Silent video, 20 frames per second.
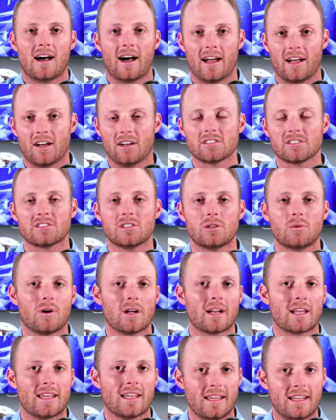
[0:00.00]
I also
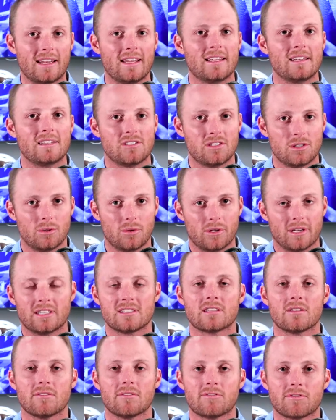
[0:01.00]
want to get into it. It's the